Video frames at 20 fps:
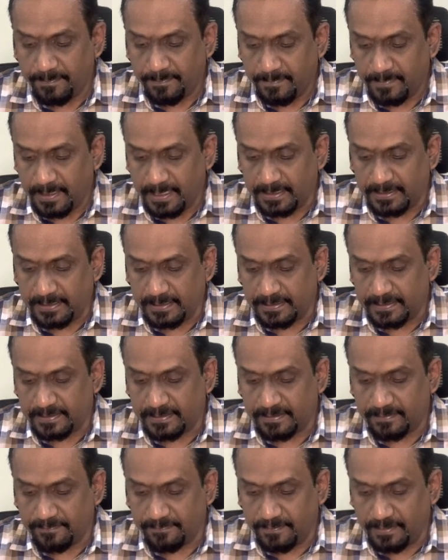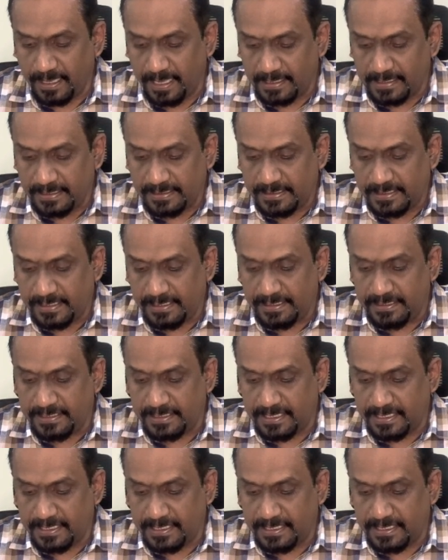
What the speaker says: like this against each